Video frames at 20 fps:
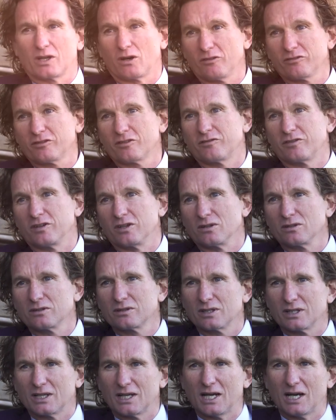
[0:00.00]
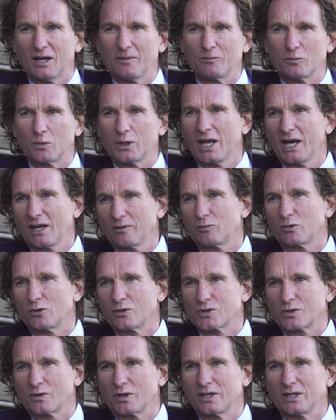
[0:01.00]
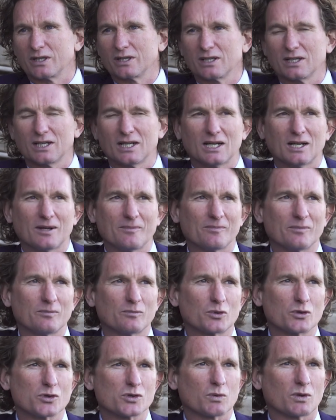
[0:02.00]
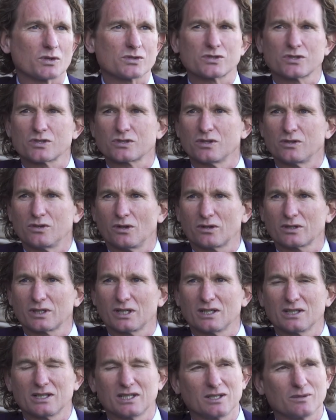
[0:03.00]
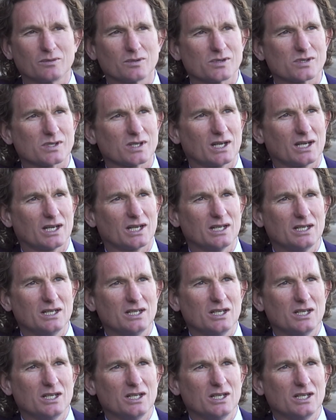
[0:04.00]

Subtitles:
and off the field without Bruce Reid. Bruce wasn't just a doctor, he was a